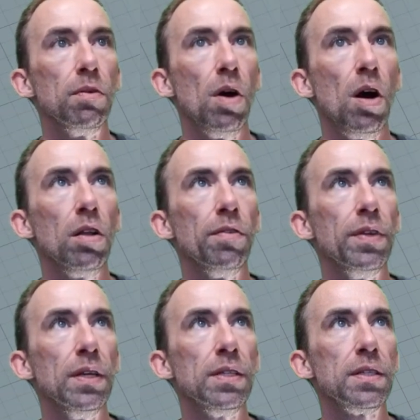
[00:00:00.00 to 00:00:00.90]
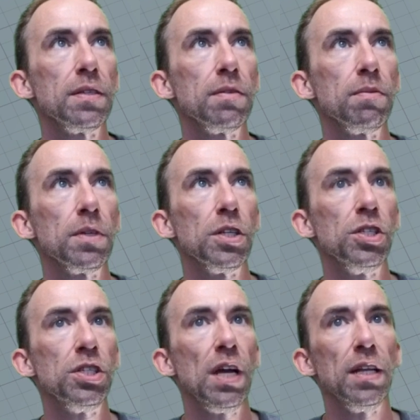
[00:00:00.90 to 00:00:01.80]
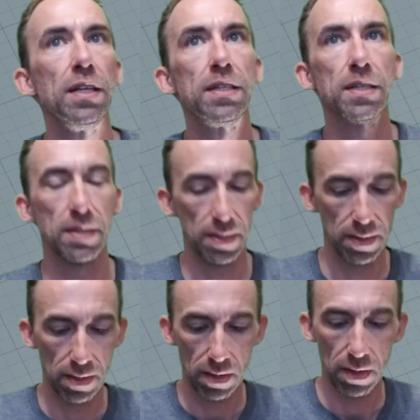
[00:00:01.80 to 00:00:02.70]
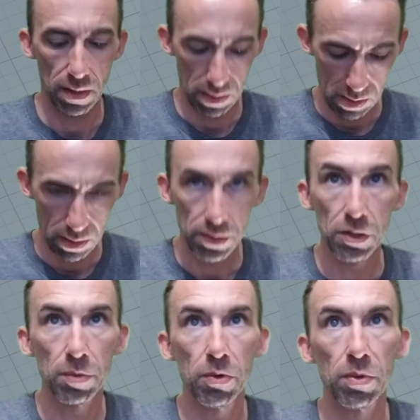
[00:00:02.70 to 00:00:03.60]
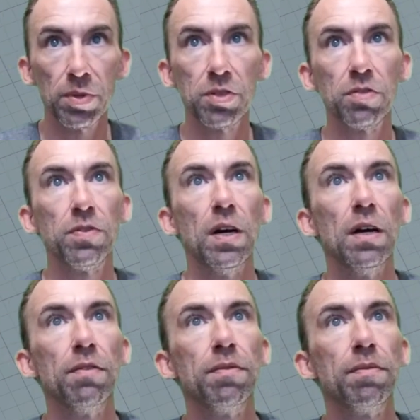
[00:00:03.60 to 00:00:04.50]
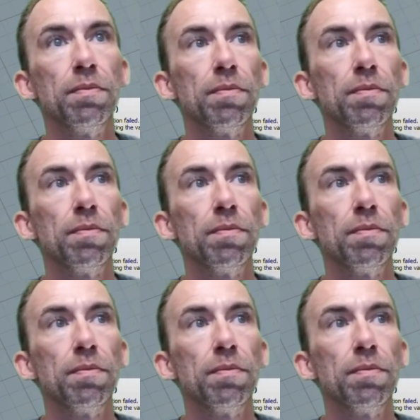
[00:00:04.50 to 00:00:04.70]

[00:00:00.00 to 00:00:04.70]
We do all of this. I'm gonna shell it 0.125.